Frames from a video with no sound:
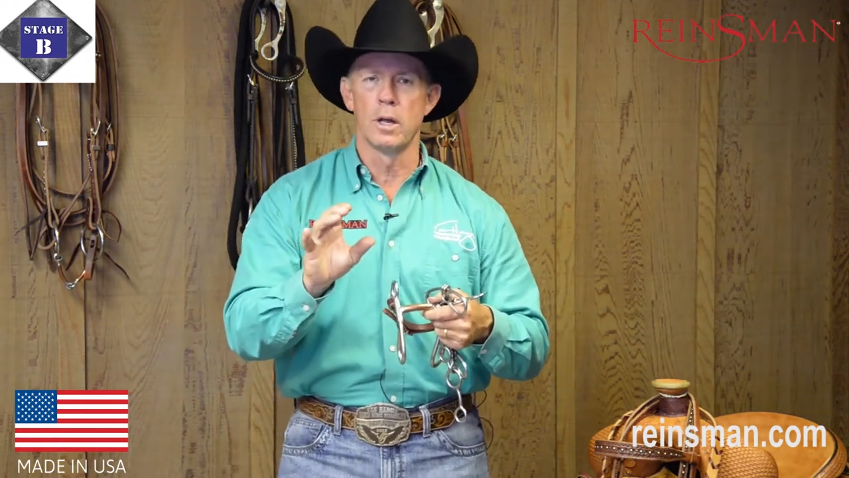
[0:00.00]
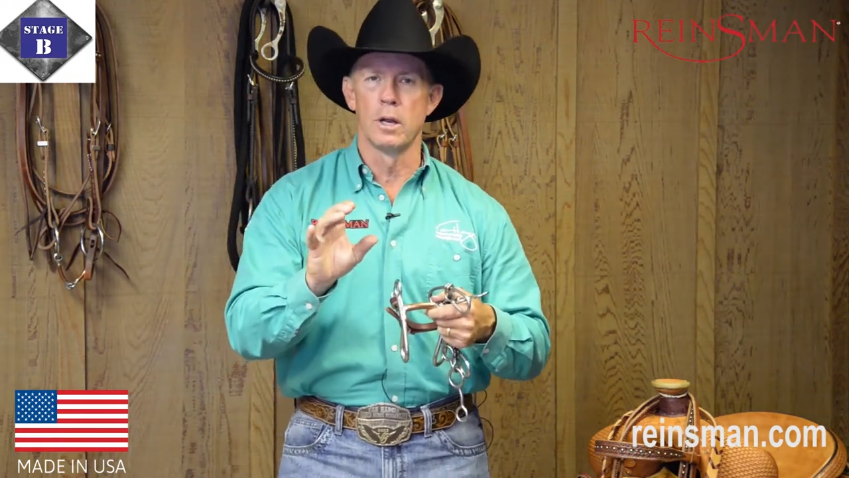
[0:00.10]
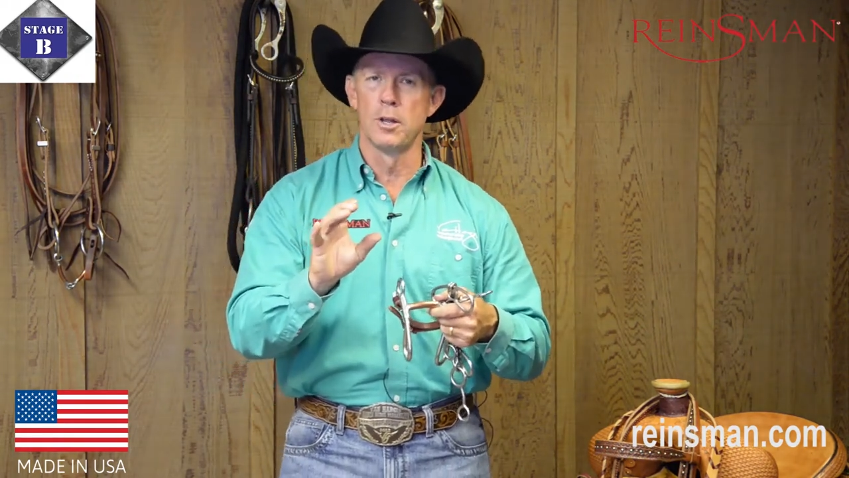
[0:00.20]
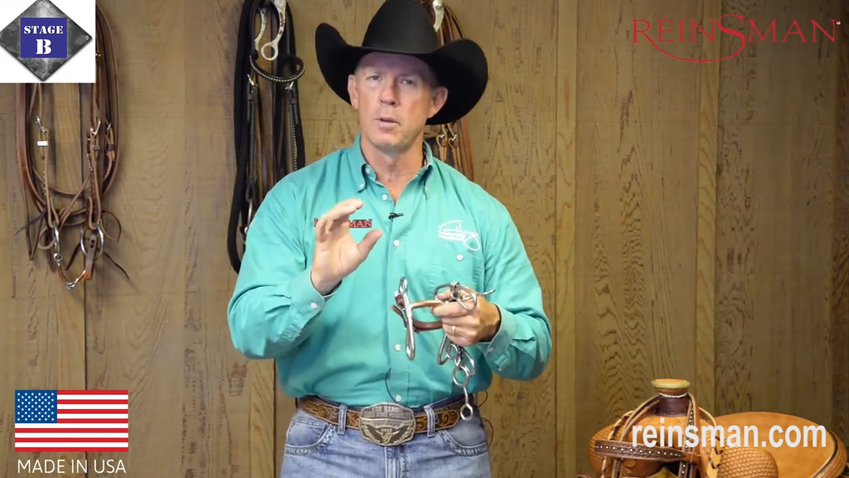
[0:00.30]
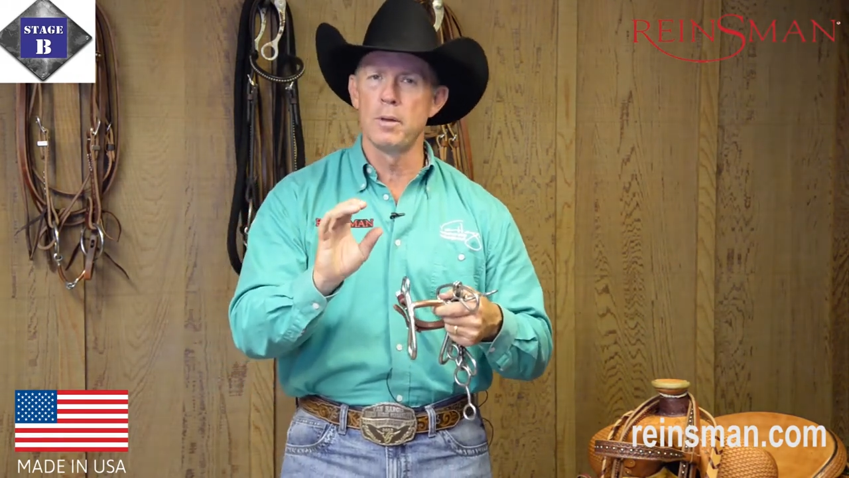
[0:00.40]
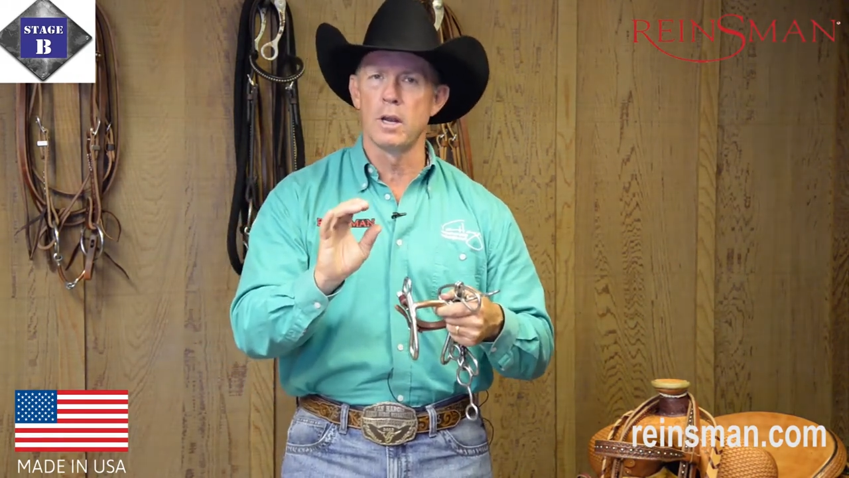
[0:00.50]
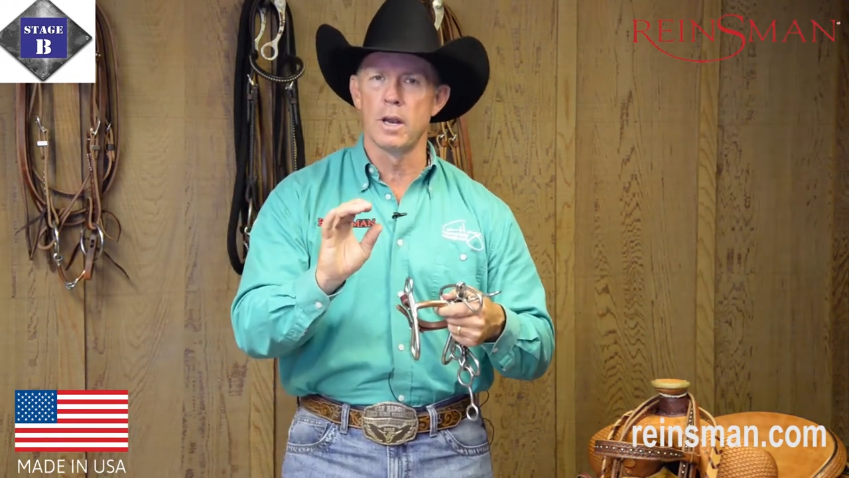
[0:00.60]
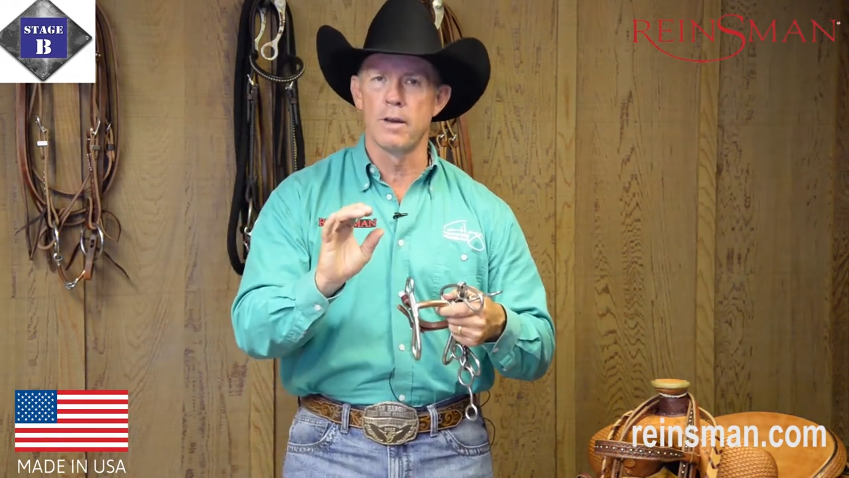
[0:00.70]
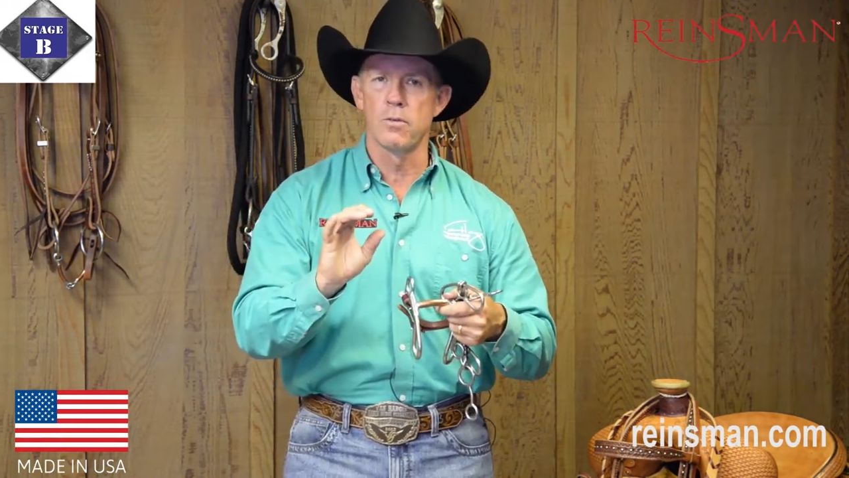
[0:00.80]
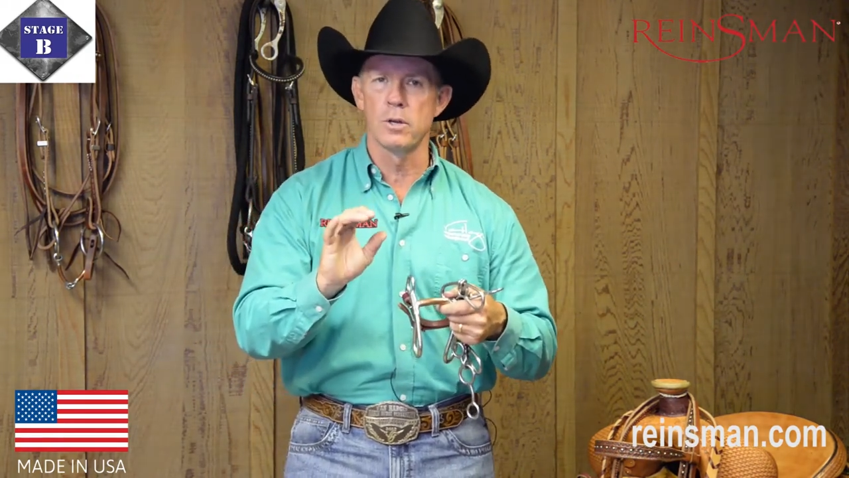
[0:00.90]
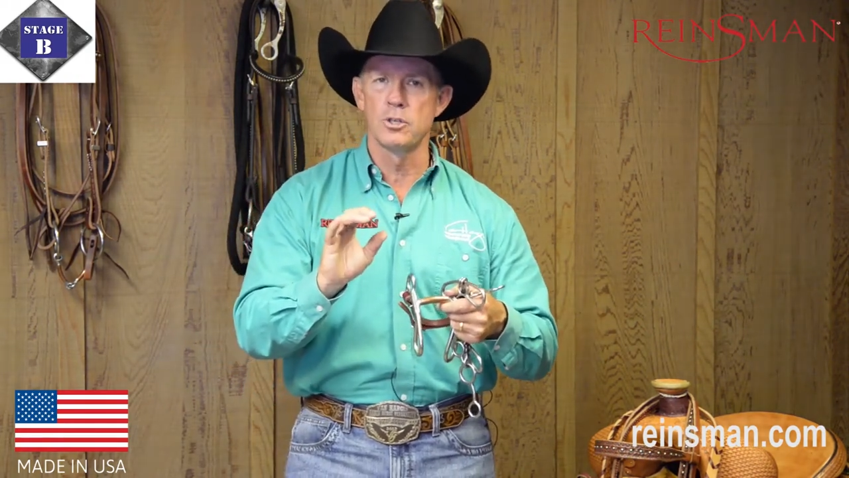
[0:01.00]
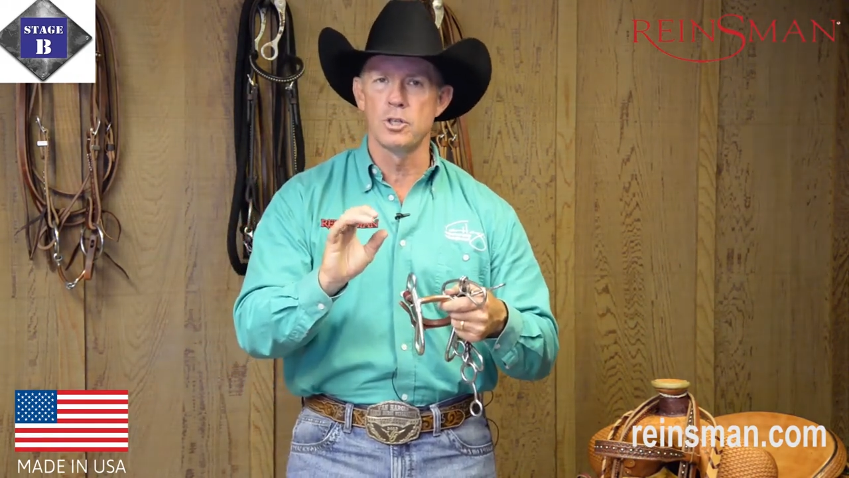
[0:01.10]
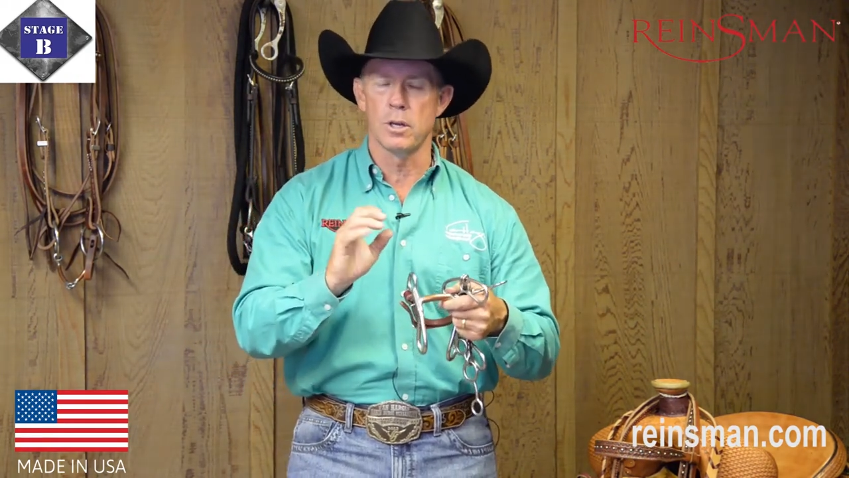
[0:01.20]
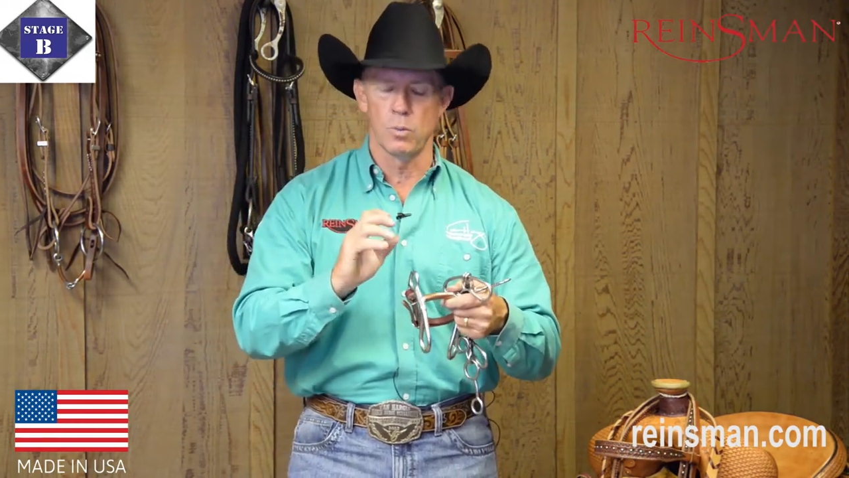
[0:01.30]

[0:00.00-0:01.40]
a little bit of leverage,